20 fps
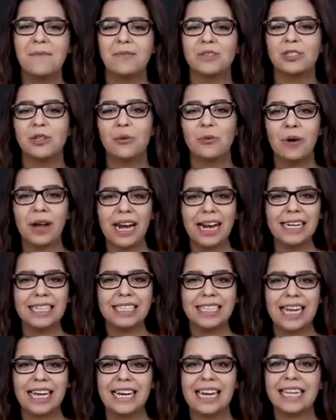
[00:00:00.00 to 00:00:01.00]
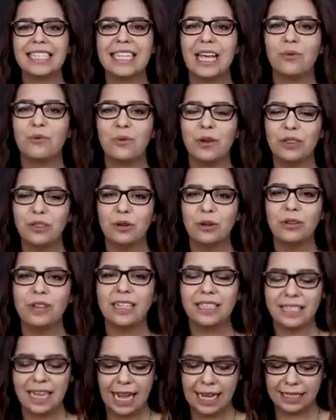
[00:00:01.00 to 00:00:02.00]
So what I did is I went through
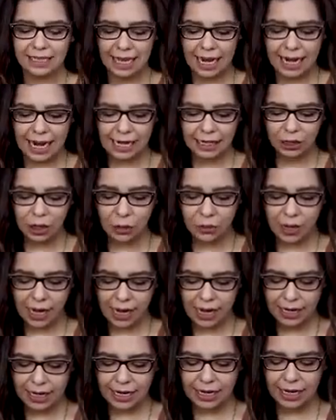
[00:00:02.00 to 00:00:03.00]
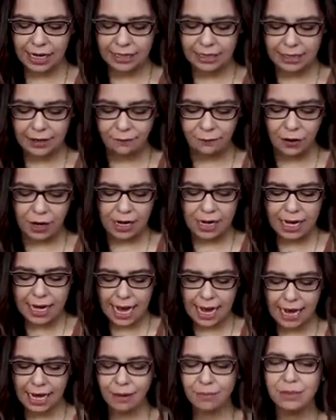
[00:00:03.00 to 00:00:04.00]
the text and I located different
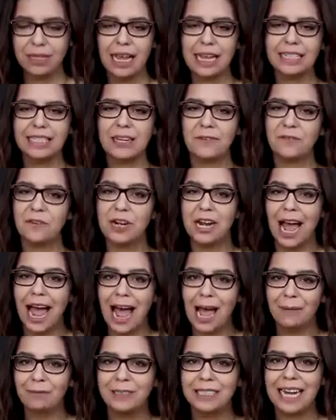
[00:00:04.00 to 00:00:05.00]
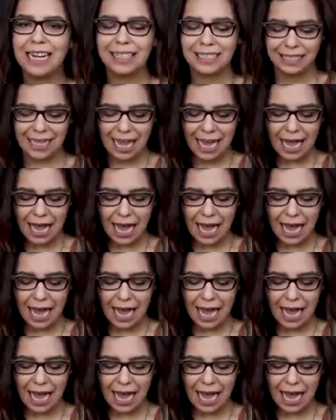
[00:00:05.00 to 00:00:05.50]
names, different objects,